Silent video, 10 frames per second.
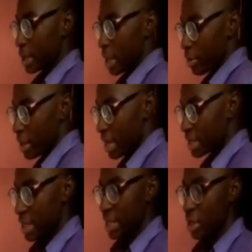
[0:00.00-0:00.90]
Now
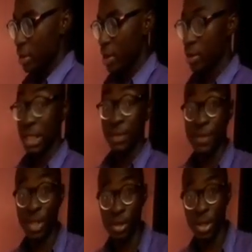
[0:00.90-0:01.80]
lastly, let's talk about
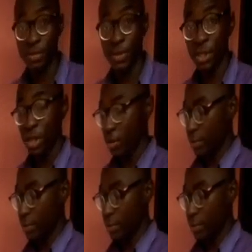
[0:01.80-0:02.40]
division. Division